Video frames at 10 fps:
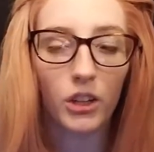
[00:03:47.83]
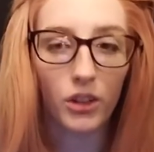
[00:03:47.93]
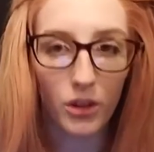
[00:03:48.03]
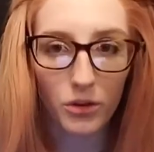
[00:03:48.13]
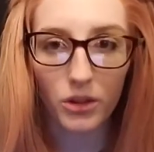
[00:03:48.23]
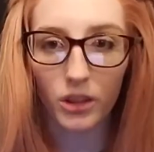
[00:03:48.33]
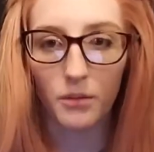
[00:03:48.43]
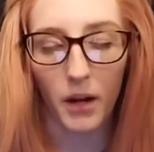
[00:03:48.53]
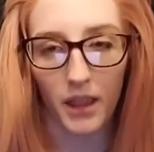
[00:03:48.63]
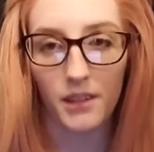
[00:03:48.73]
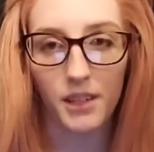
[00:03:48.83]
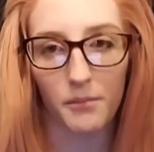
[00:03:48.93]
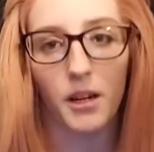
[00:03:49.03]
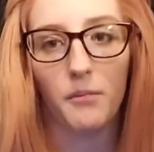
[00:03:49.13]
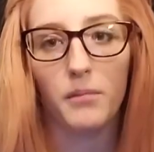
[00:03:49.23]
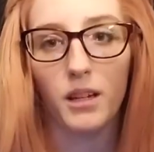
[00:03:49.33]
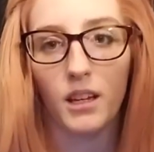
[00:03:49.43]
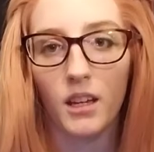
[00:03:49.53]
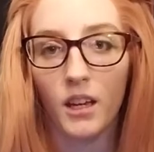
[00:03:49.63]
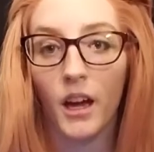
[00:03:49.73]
usually by the same company.